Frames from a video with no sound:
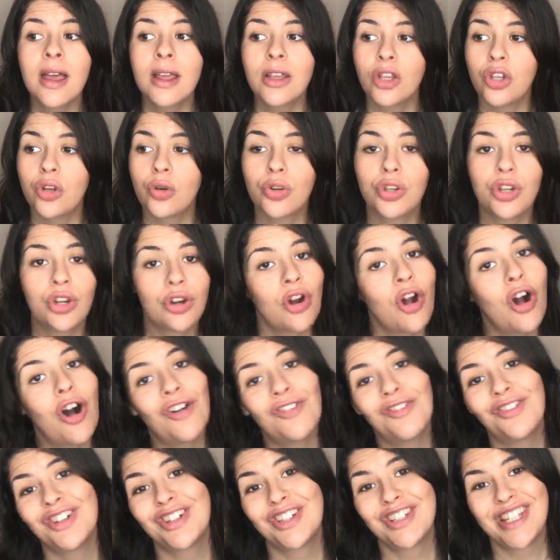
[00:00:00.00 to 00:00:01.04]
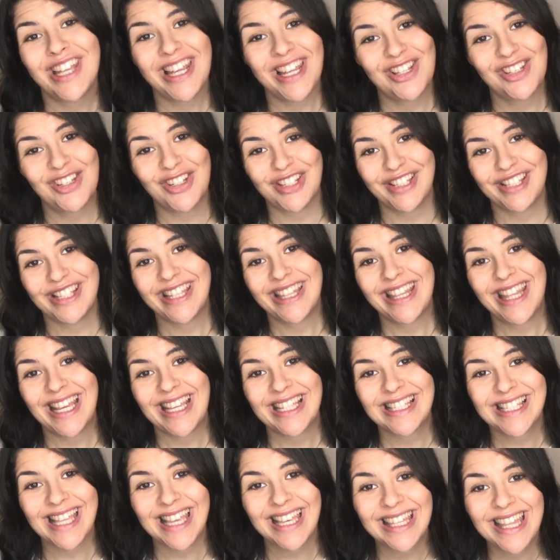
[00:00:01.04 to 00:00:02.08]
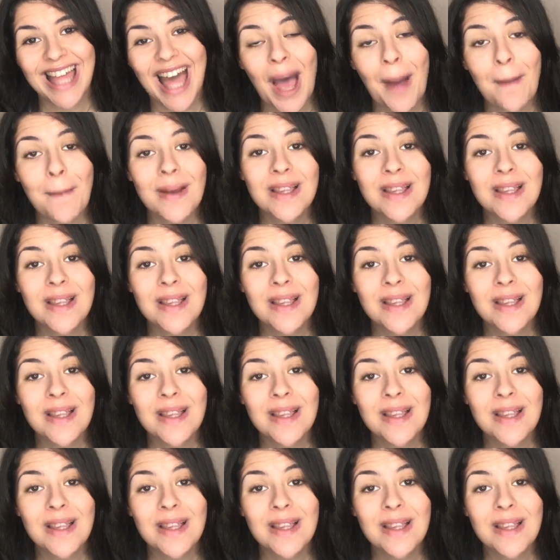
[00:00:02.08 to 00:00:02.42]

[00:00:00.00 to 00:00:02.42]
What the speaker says: your conversations and things like that.